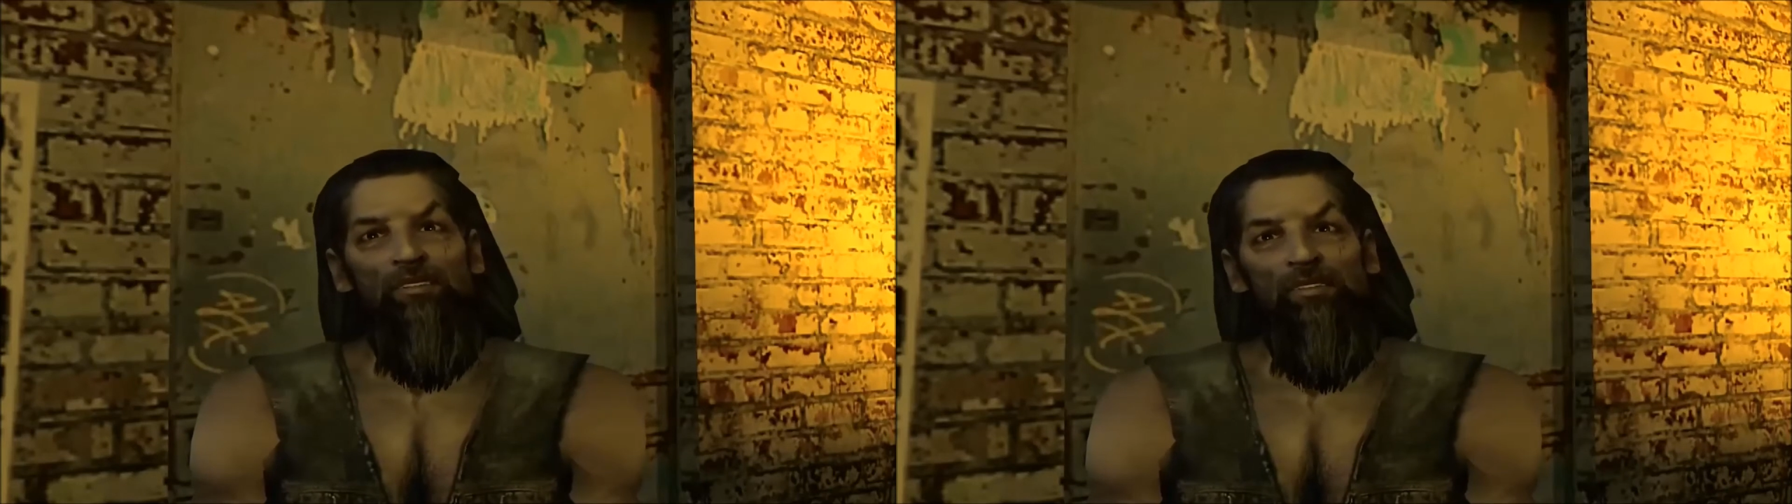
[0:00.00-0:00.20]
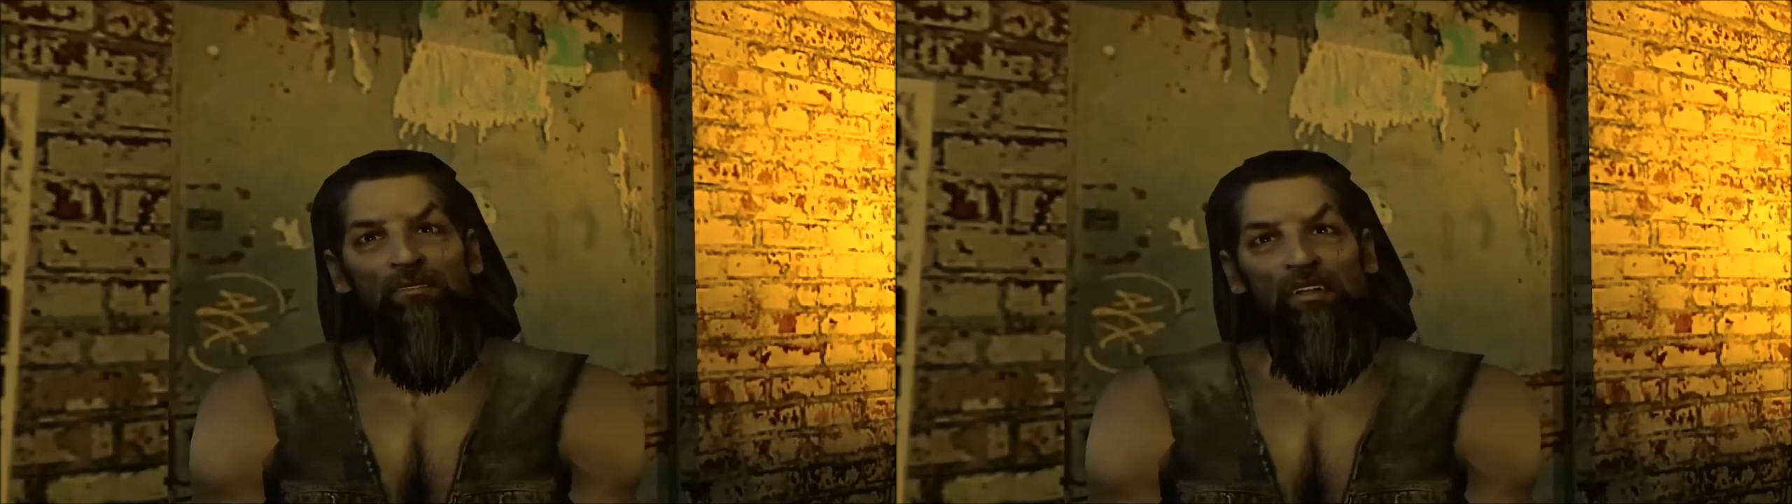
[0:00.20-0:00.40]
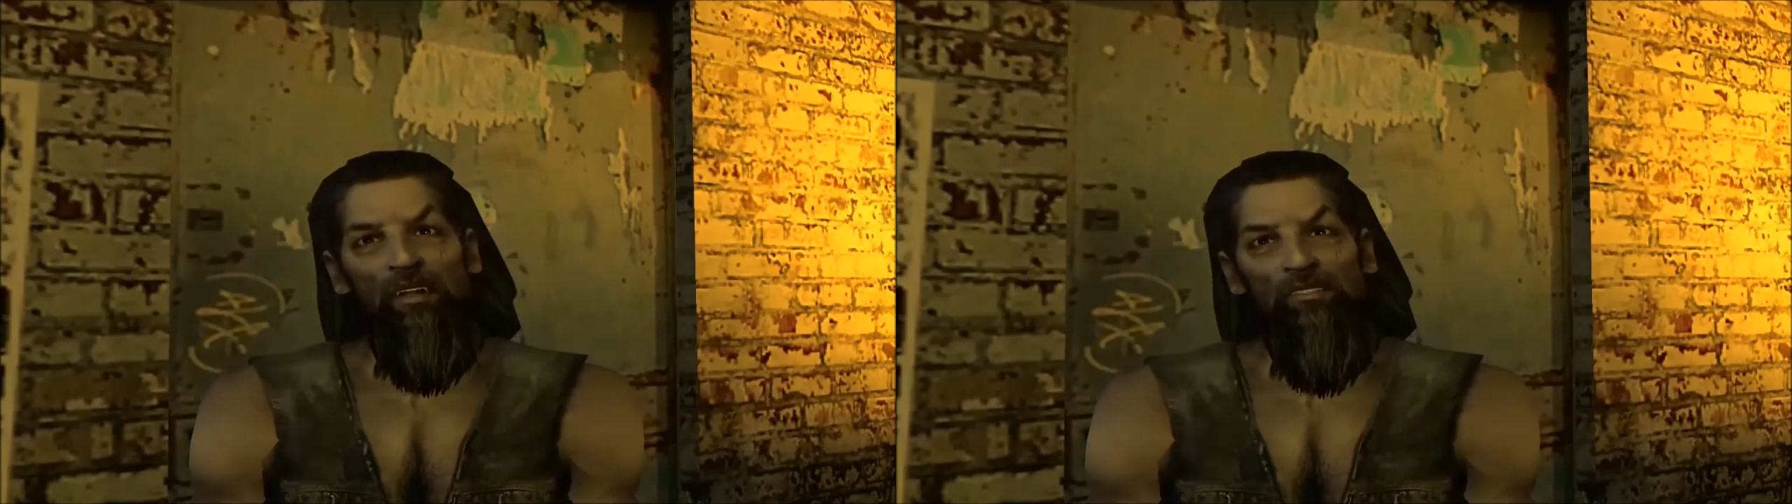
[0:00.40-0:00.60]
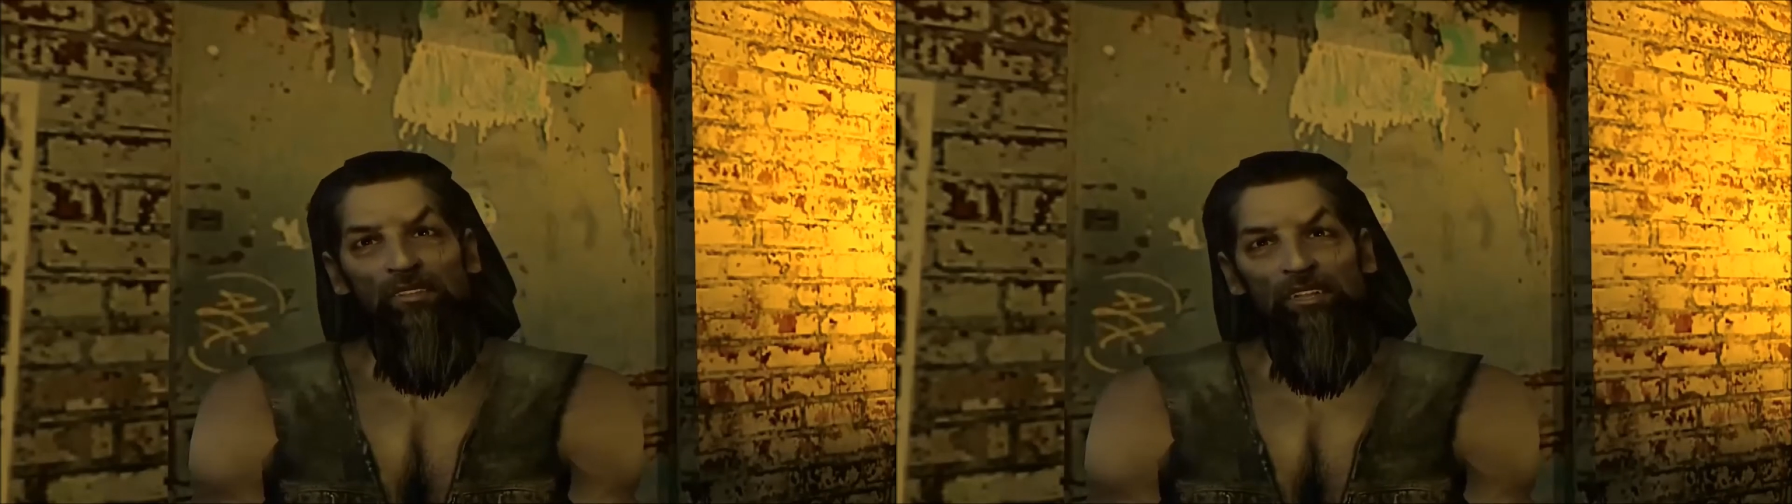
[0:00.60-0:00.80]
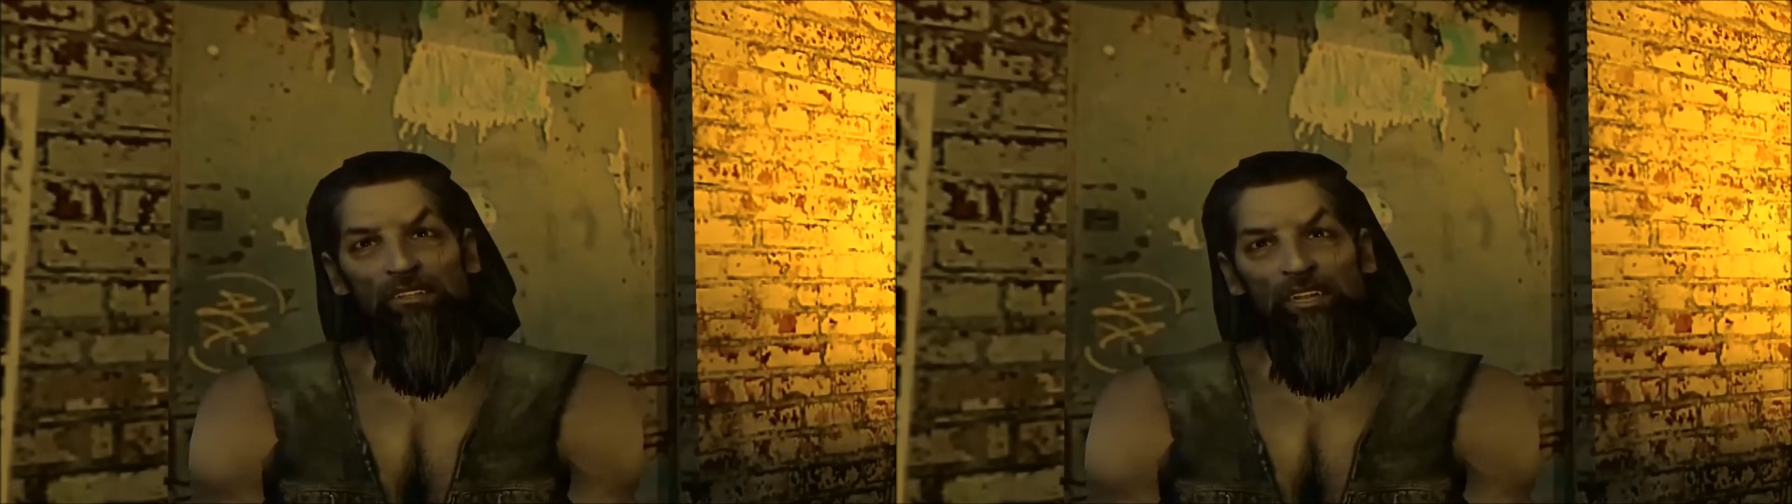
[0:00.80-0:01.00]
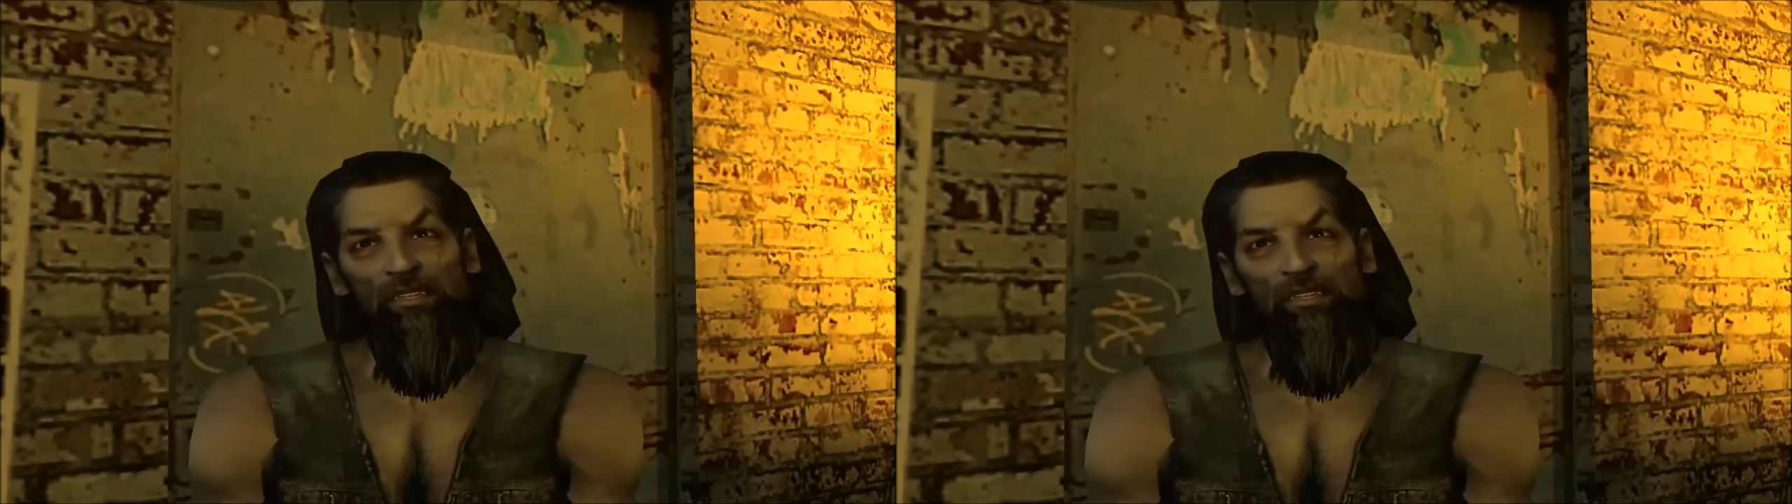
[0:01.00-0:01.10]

even by accident,